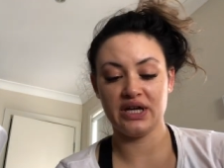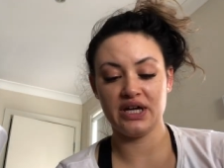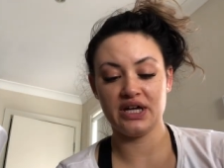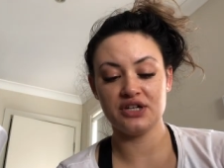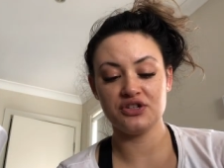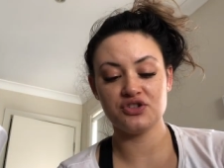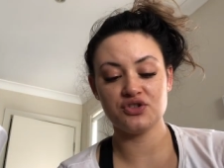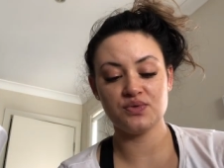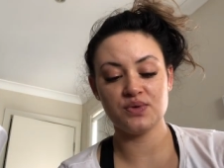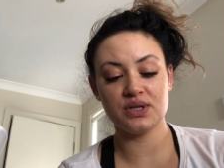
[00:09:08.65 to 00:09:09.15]

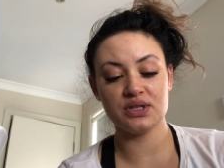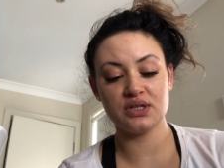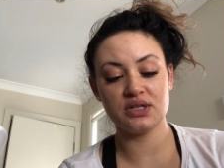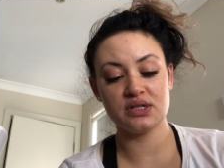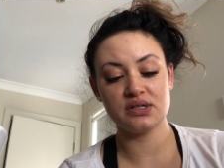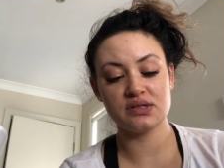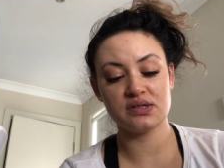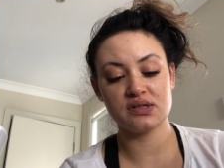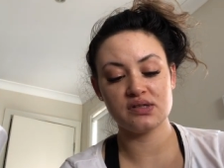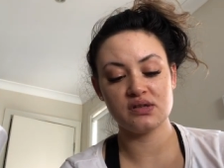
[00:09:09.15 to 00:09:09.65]
hate doing
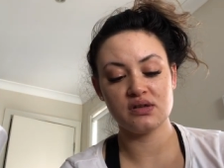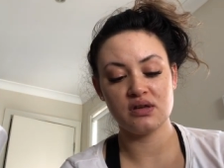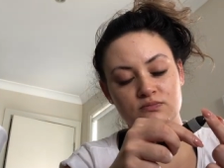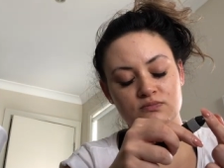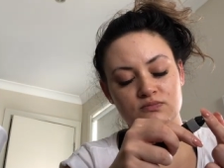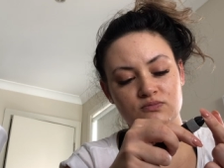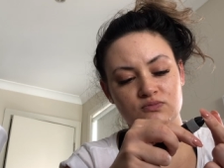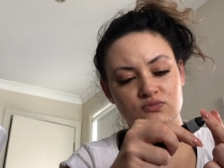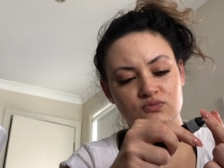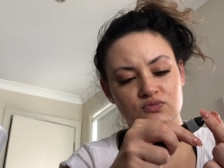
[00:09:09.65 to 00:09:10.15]
this.
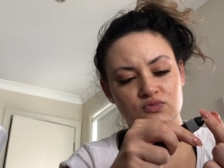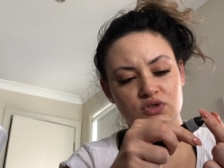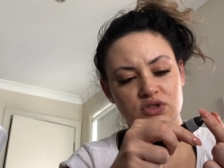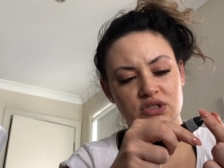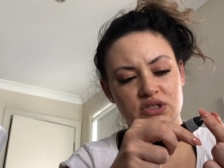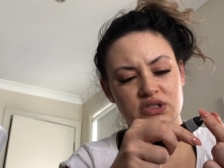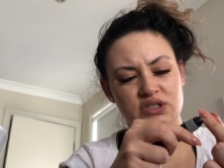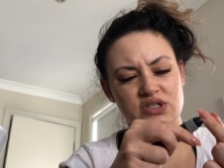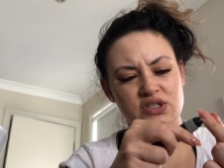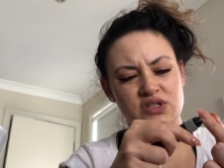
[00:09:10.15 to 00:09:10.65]

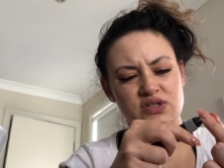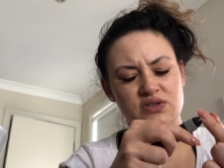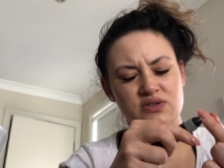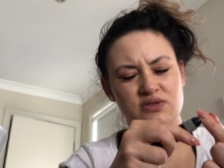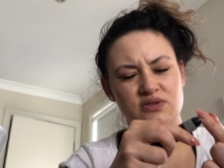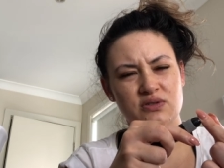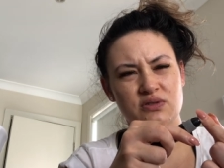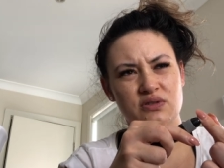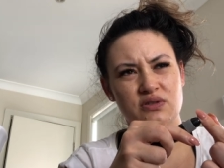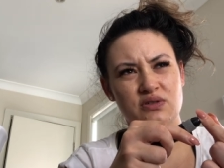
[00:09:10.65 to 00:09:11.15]
One, two,
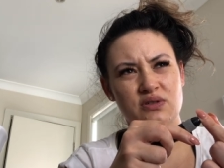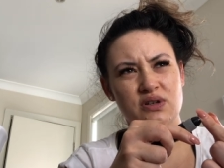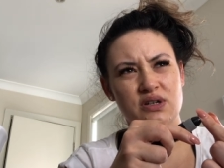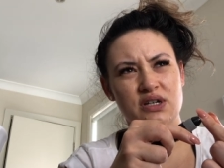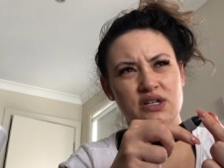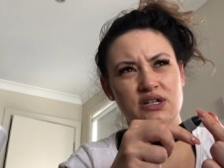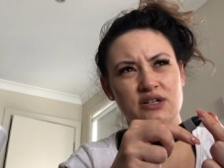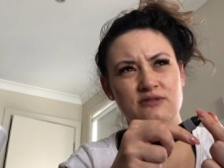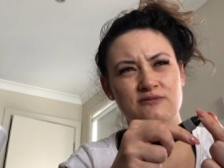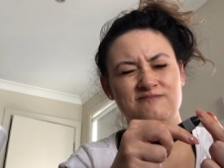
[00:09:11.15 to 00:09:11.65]

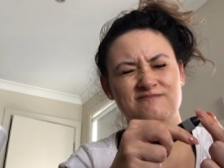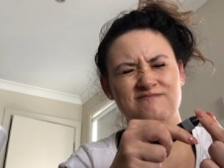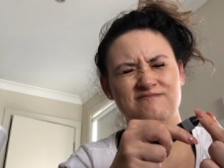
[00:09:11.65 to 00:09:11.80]
three.